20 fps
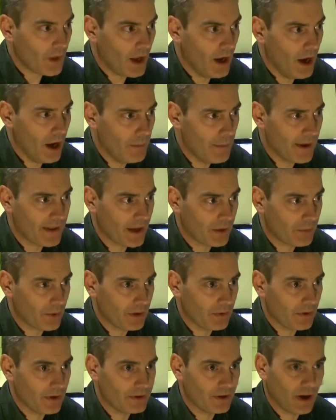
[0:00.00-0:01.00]
I make that
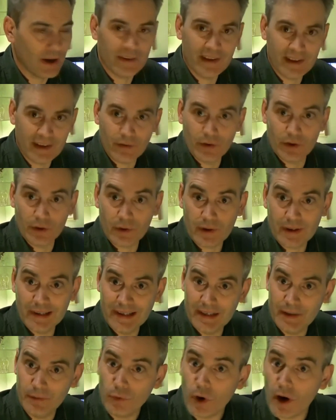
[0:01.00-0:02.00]
really tight. Then I've got to
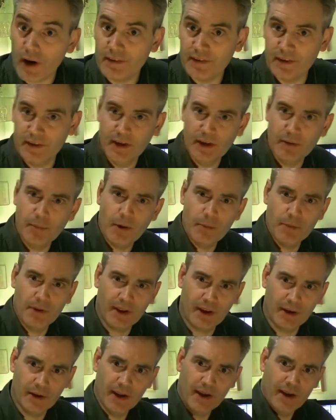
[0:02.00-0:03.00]
clearly write it. Now you might be
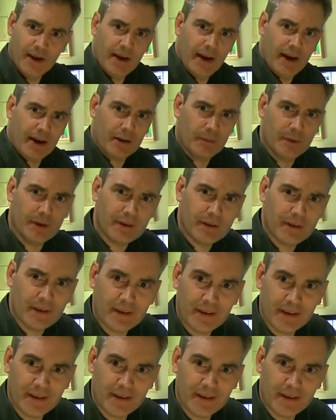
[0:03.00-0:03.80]
thinking, hang on a minute,